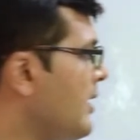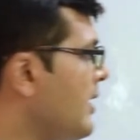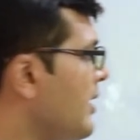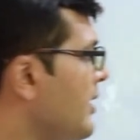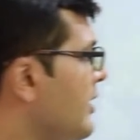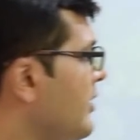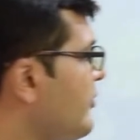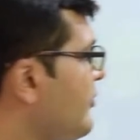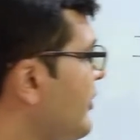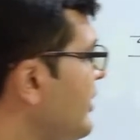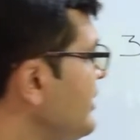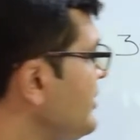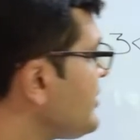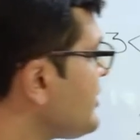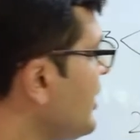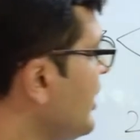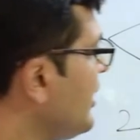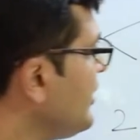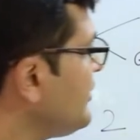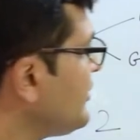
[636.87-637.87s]
The first
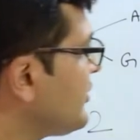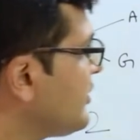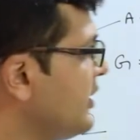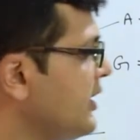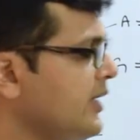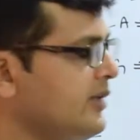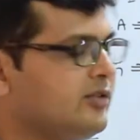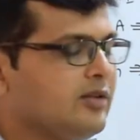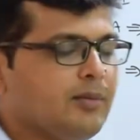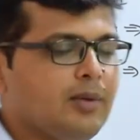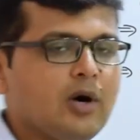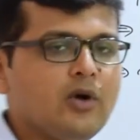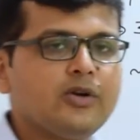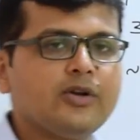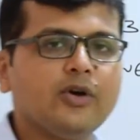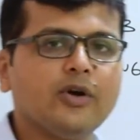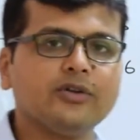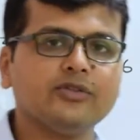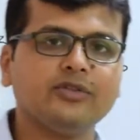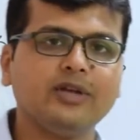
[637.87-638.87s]
task is about
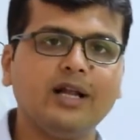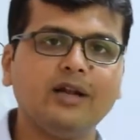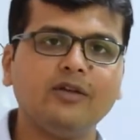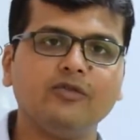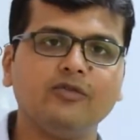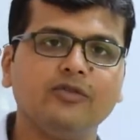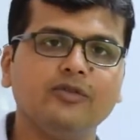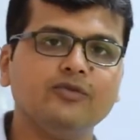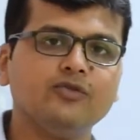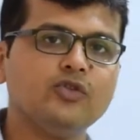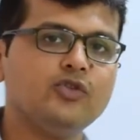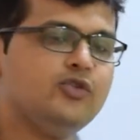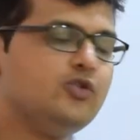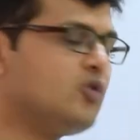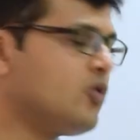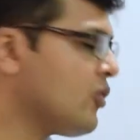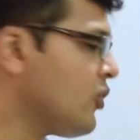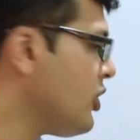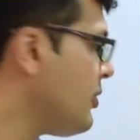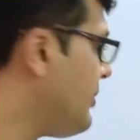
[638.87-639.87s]
yourself. So you
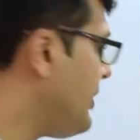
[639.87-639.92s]
could